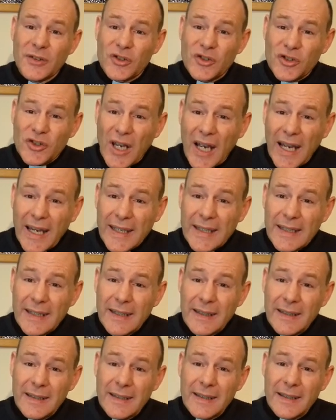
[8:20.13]
shine
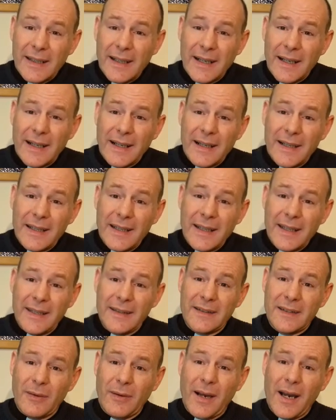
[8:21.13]

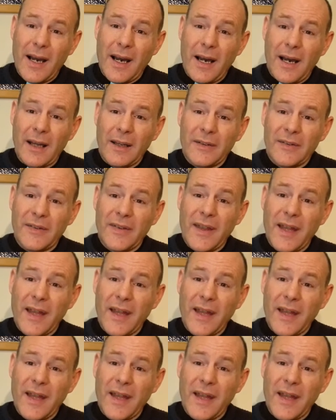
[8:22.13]
into our hearts.